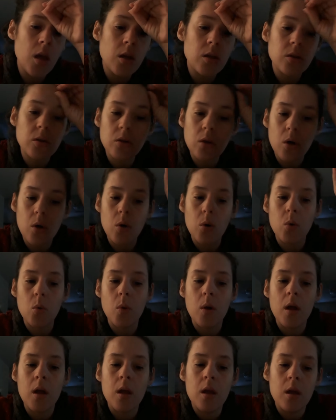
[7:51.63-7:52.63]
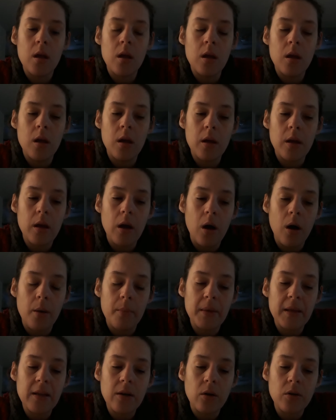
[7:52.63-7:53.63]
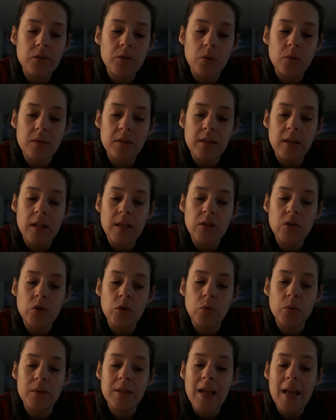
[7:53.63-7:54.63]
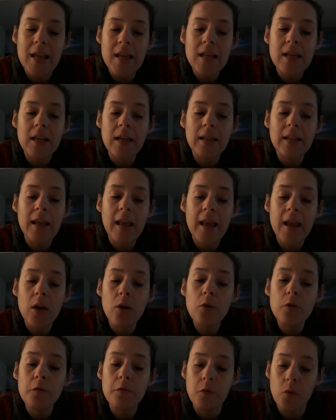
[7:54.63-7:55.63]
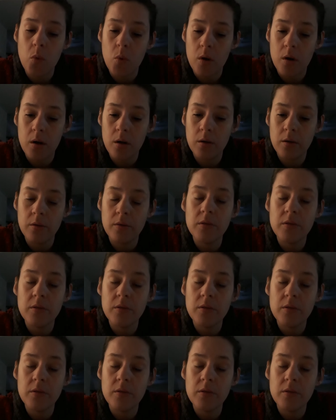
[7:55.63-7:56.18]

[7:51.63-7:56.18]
So um, it also says to take care for,